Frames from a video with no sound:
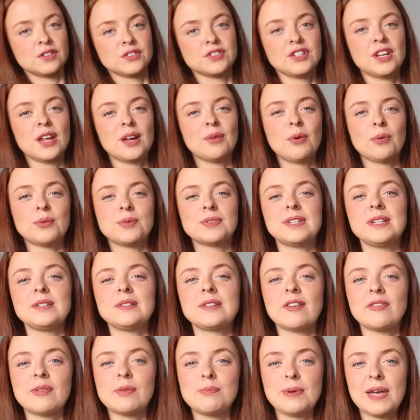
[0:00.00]
Do you know what, we seem
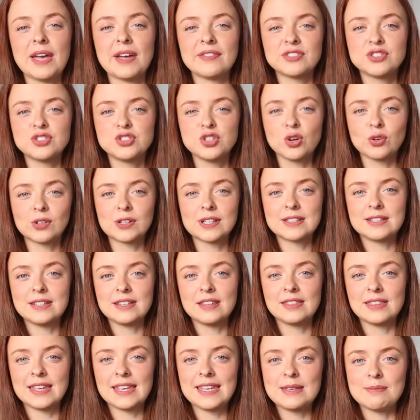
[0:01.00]
to have a bit of a
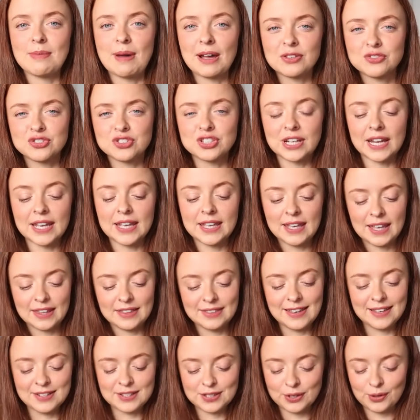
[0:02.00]
chocolatey theme actually in
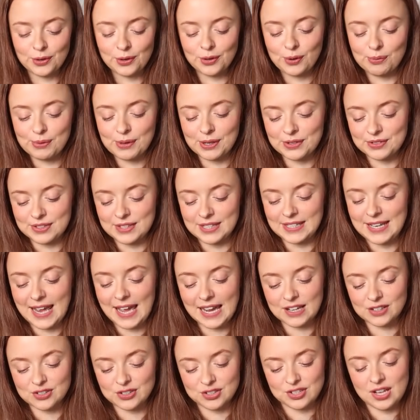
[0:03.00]
this haul, because the
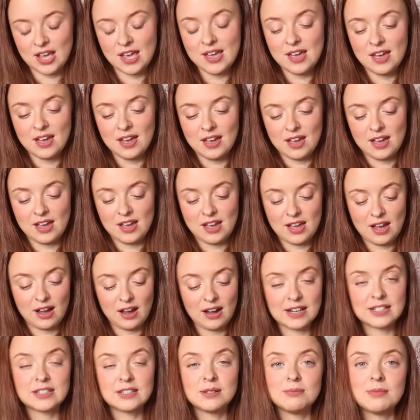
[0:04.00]
next
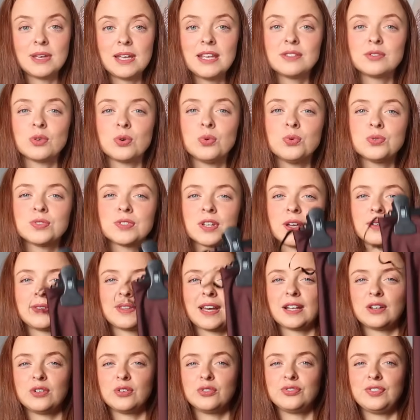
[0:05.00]
item is also
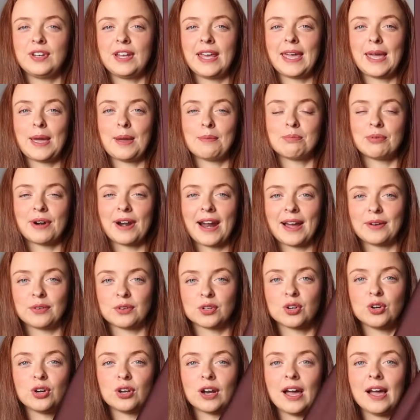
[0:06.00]
that lovely
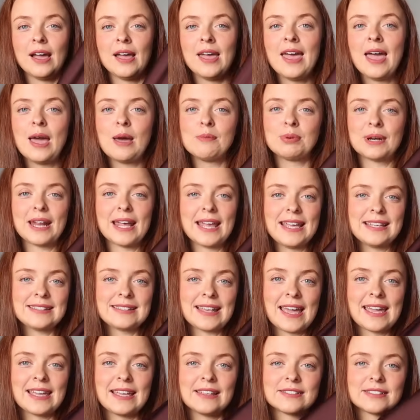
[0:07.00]
brown colour, but it is
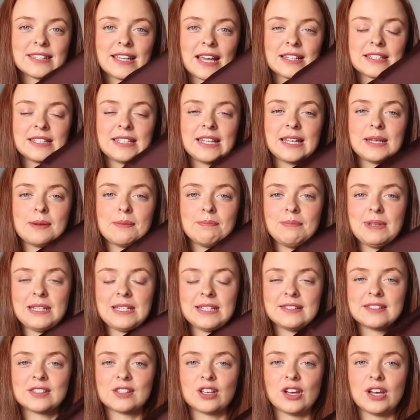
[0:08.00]
a satin
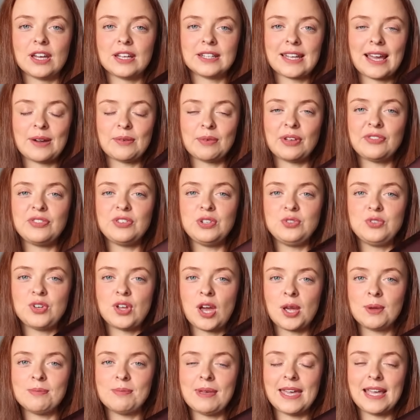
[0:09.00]
midi skirt. Now if you
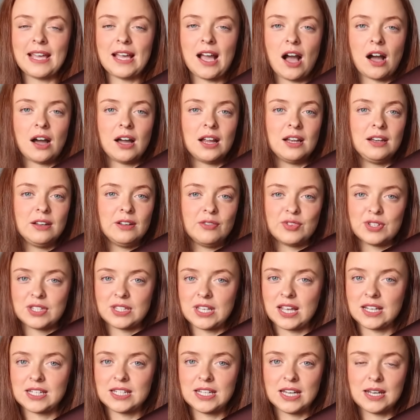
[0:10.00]
know me, I love a
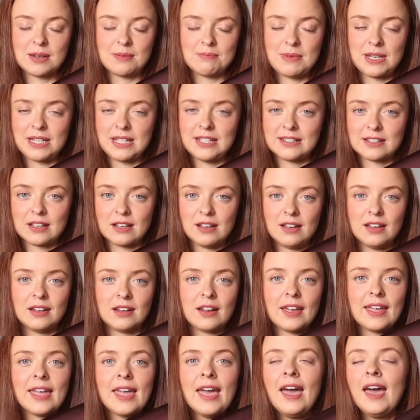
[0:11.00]
satin midi skirt.
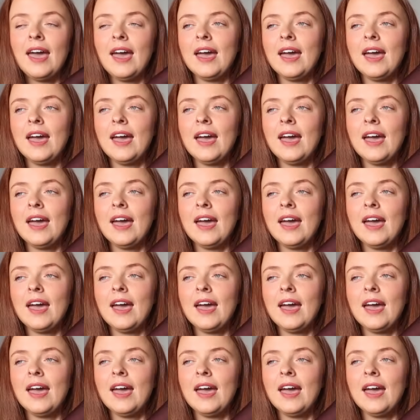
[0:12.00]
Like,